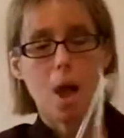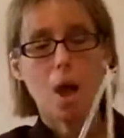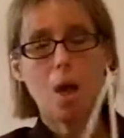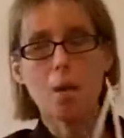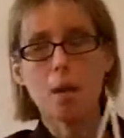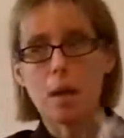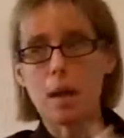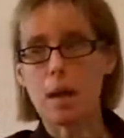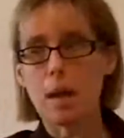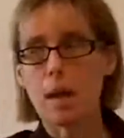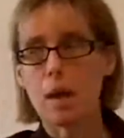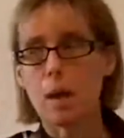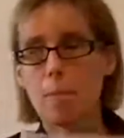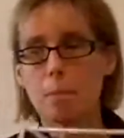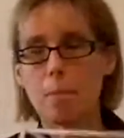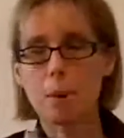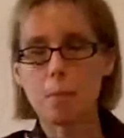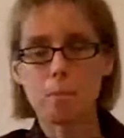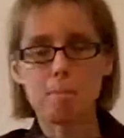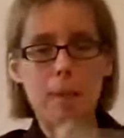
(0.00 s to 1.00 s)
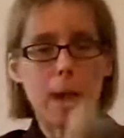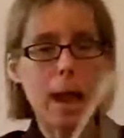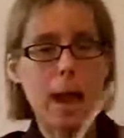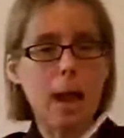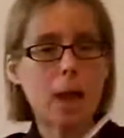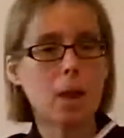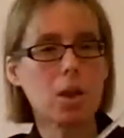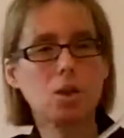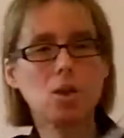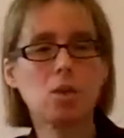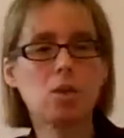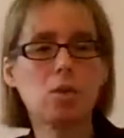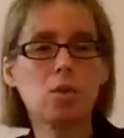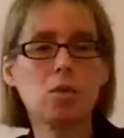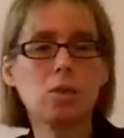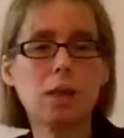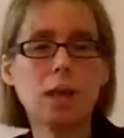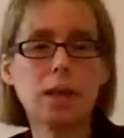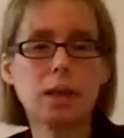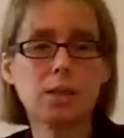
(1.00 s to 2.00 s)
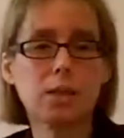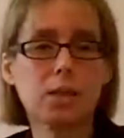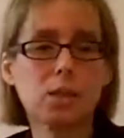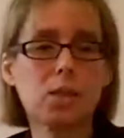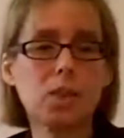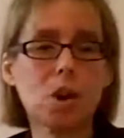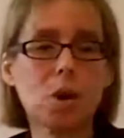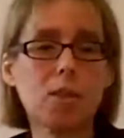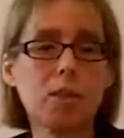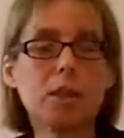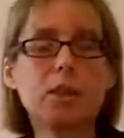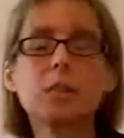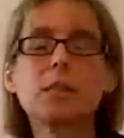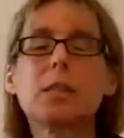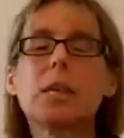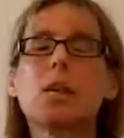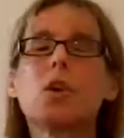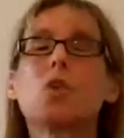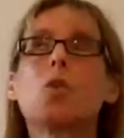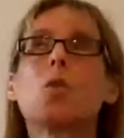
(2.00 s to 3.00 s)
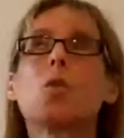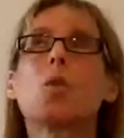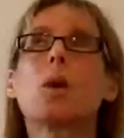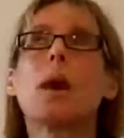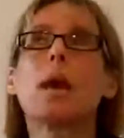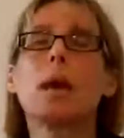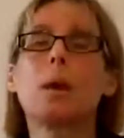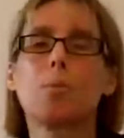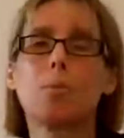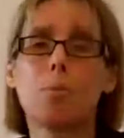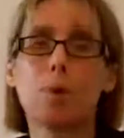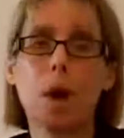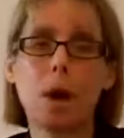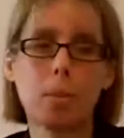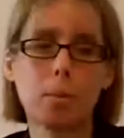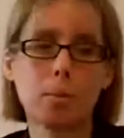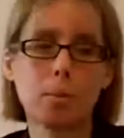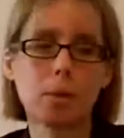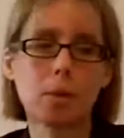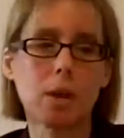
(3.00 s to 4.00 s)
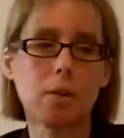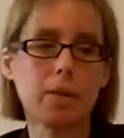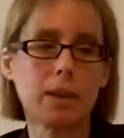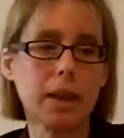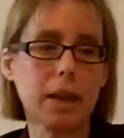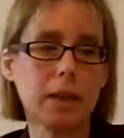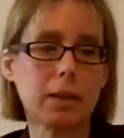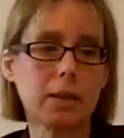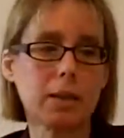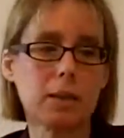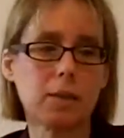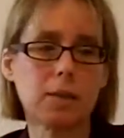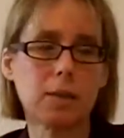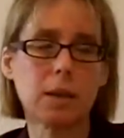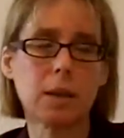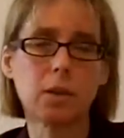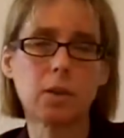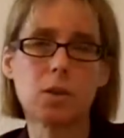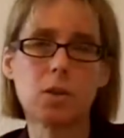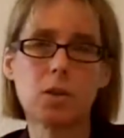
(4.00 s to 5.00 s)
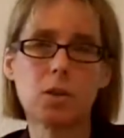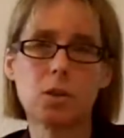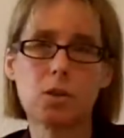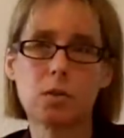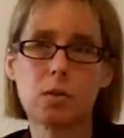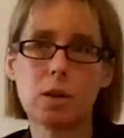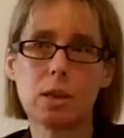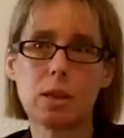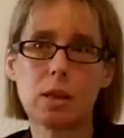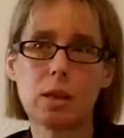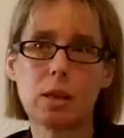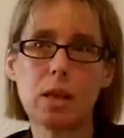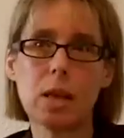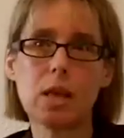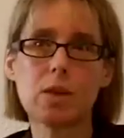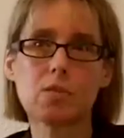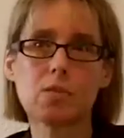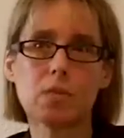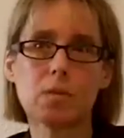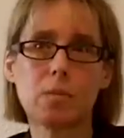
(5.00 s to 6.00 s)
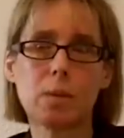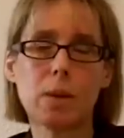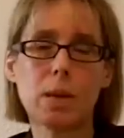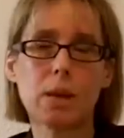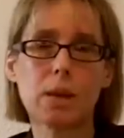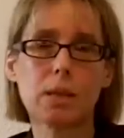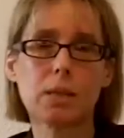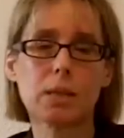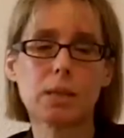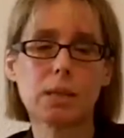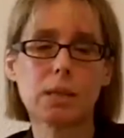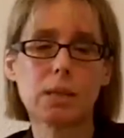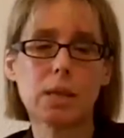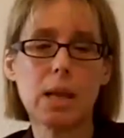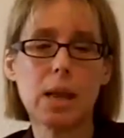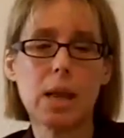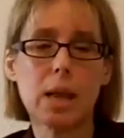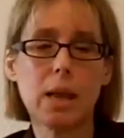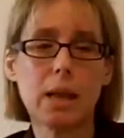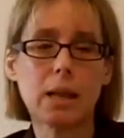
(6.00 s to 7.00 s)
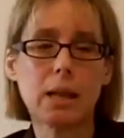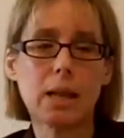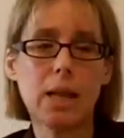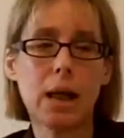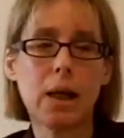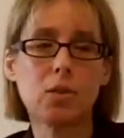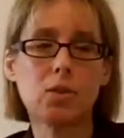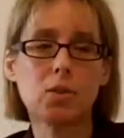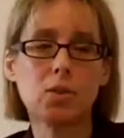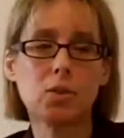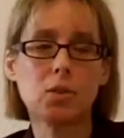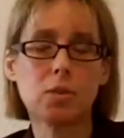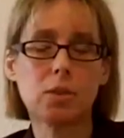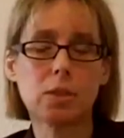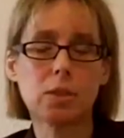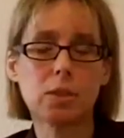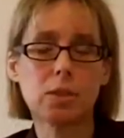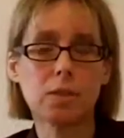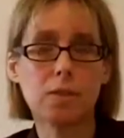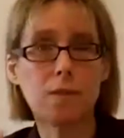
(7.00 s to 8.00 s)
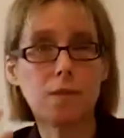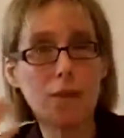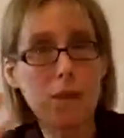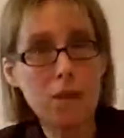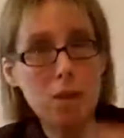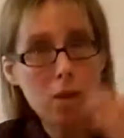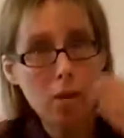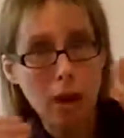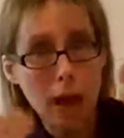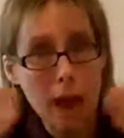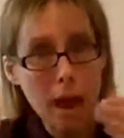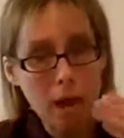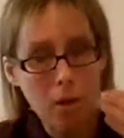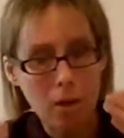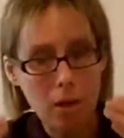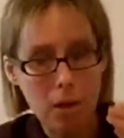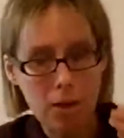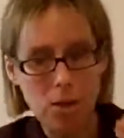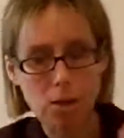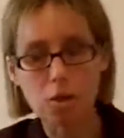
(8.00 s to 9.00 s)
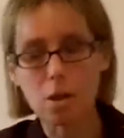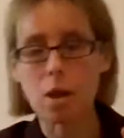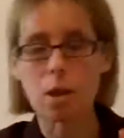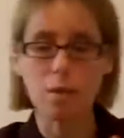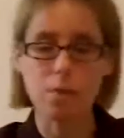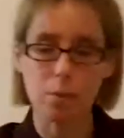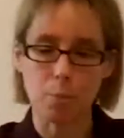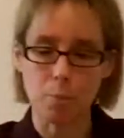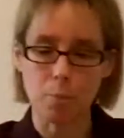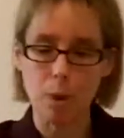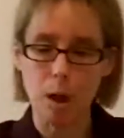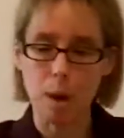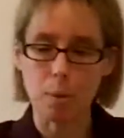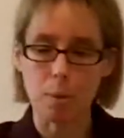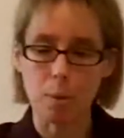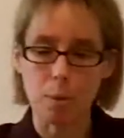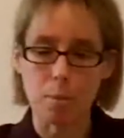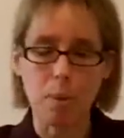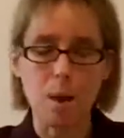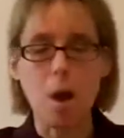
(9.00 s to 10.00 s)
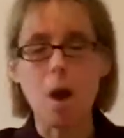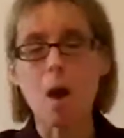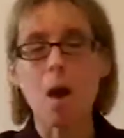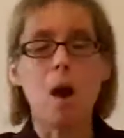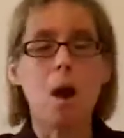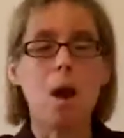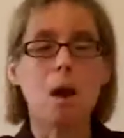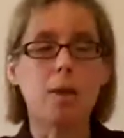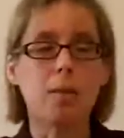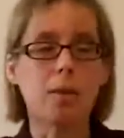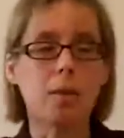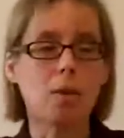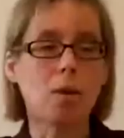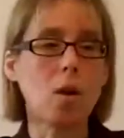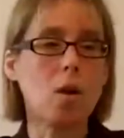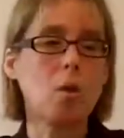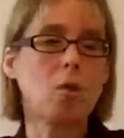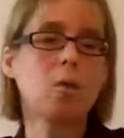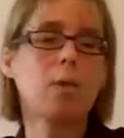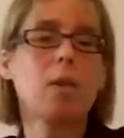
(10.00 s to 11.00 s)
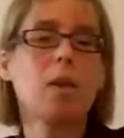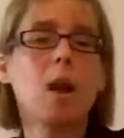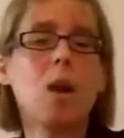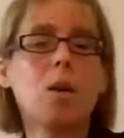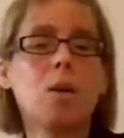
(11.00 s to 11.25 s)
Okay, but back to this. So this is a great problem-solving activity to do in the classroom because it allows students to figure out and solve the problem on their own.